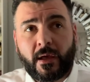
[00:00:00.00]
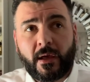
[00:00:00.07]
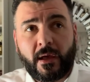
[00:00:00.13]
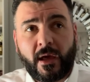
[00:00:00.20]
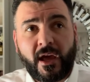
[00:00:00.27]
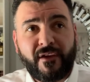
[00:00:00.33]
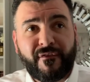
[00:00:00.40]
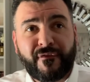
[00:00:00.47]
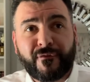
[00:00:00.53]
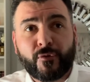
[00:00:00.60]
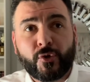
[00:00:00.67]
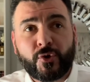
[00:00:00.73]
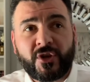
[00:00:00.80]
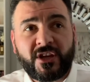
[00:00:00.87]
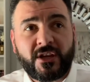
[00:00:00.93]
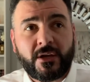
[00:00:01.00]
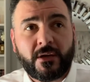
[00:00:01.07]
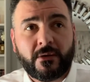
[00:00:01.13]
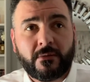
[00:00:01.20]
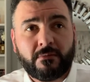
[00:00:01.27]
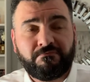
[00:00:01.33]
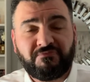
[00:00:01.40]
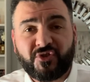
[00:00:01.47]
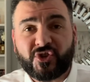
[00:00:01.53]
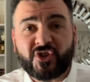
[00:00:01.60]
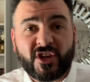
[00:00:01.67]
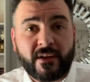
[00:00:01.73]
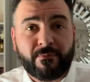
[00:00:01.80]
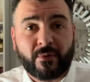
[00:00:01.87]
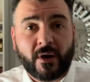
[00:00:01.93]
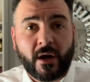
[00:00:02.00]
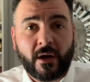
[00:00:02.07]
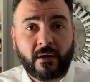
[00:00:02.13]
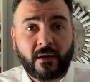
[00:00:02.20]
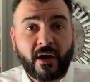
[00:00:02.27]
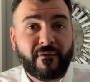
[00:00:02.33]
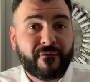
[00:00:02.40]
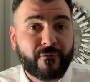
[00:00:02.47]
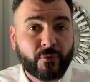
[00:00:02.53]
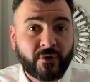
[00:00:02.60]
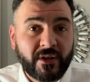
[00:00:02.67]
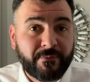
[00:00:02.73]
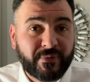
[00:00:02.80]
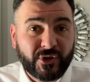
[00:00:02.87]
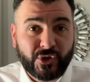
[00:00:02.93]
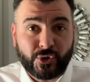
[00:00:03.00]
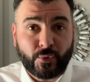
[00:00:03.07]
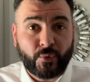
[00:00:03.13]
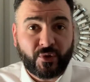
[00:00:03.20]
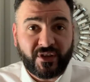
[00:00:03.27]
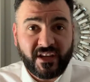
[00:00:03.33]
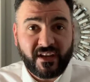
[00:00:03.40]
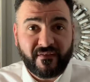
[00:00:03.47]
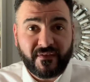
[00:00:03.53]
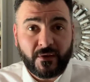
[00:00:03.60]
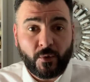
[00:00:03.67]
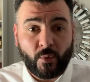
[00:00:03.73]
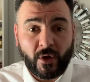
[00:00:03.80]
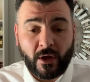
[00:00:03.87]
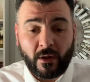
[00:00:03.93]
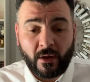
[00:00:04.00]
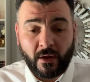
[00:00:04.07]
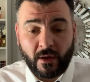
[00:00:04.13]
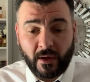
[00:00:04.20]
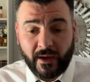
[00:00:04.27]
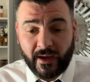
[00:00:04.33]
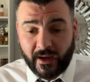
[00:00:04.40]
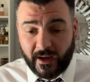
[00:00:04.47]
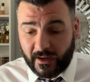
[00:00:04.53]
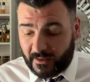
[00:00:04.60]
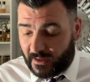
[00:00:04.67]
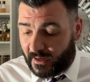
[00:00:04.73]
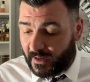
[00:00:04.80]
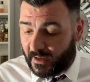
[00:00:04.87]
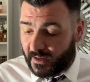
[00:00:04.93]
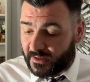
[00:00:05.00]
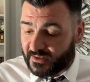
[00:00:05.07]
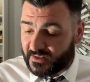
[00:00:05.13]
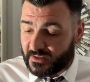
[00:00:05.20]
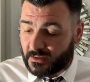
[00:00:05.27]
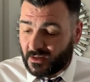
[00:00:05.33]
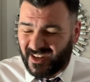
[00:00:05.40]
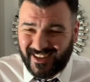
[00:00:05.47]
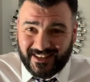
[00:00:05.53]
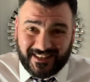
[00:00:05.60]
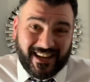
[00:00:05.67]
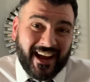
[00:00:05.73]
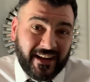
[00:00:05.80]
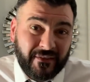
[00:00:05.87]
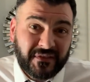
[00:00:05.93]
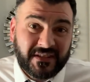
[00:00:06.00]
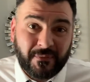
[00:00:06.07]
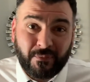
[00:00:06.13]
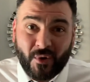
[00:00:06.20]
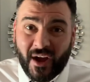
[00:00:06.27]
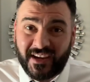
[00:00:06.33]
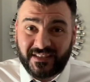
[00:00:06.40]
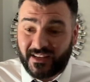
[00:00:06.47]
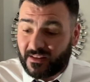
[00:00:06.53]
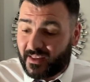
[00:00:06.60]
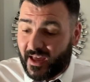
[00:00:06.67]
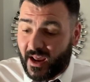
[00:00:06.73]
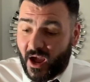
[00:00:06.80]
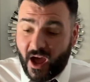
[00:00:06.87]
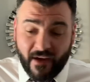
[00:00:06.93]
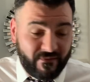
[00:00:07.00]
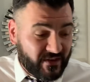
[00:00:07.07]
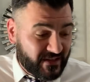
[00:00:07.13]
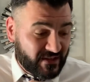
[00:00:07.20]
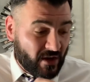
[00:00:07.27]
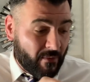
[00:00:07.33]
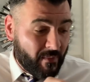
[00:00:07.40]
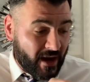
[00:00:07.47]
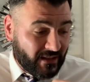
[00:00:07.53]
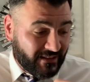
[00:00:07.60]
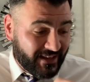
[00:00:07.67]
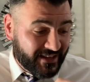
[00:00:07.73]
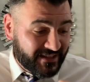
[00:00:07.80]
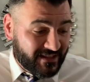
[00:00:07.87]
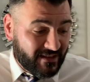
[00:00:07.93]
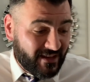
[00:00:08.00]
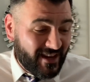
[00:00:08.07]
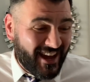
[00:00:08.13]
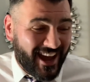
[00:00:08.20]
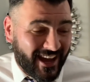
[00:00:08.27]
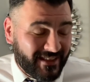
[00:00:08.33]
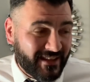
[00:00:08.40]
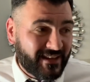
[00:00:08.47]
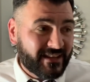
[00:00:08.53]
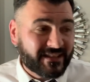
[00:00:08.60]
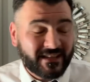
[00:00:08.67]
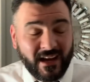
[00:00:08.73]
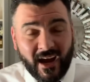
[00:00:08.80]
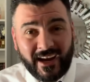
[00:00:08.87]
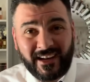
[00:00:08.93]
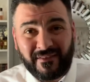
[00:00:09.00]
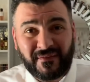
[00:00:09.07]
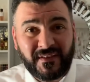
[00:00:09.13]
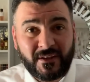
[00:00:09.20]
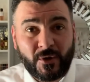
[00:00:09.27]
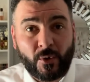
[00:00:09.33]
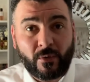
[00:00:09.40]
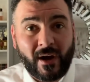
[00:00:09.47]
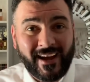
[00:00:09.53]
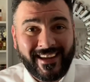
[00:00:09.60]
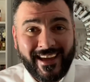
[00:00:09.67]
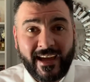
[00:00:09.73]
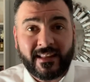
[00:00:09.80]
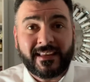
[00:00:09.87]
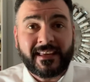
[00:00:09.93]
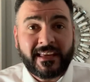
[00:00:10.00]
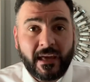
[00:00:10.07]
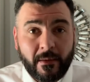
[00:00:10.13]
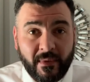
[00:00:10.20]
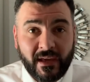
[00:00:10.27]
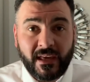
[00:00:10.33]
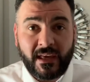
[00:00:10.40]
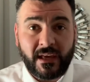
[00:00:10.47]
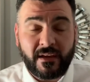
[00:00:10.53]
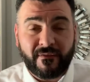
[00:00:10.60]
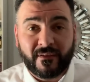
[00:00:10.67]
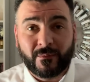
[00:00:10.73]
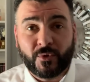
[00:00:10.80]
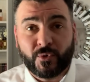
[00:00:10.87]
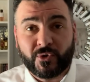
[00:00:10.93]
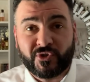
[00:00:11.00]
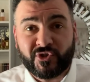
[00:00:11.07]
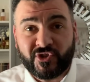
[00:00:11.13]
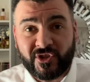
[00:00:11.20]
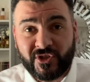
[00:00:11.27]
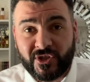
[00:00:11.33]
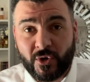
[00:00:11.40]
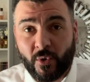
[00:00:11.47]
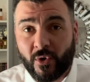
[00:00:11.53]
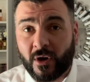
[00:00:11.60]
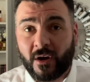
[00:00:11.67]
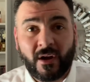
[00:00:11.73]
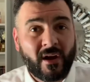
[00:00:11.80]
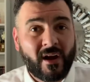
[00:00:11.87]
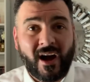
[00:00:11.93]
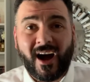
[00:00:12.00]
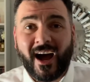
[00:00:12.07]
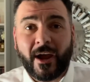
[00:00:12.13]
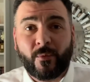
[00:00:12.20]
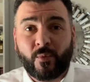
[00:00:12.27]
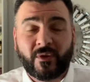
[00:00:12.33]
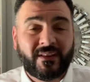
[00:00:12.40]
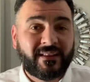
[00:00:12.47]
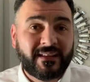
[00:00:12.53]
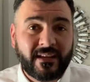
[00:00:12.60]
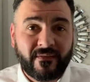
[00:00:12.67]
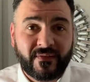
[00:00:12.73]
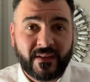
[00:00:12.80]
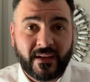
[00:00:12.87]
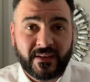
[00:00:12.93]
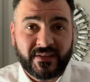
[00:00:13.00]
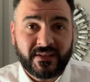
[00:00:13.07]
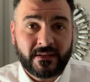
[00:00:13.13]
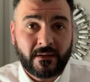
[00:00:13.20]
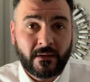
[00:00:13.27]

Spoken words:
a fruity Chypre, a fruity patchouli, if you will. And it's kind of surprising that I have this on my list. And it is kind of, you know, again, gimmicky from Christian Dior. I would leave this